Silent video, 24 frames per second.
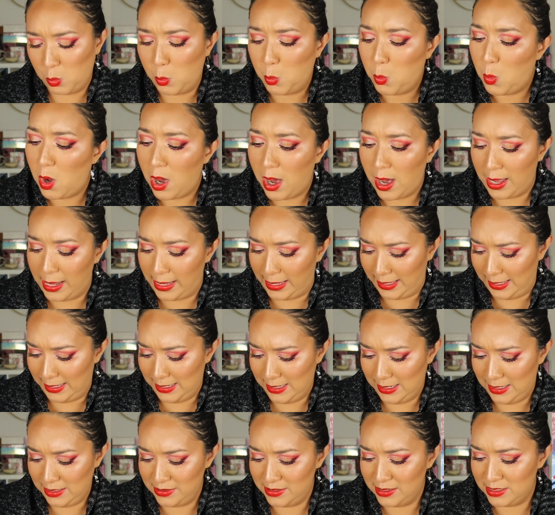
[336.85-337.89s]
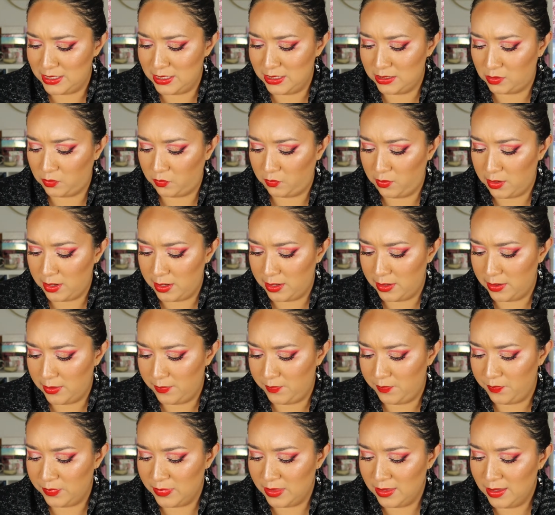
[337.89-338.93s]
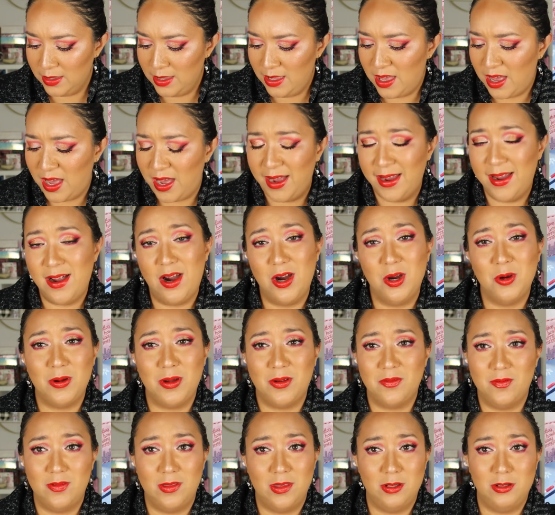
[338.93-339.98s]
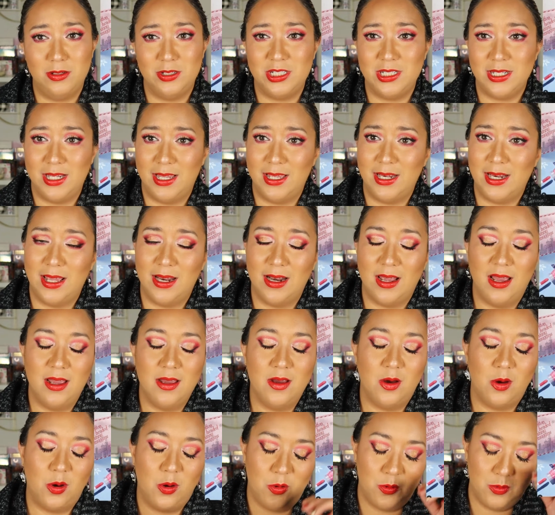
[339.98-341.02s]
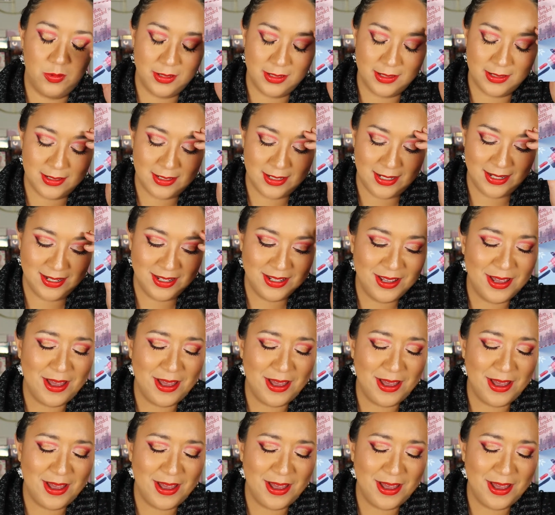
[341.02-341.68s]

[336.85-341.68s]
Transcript: Why? This is from iHeartRevolution, and I always...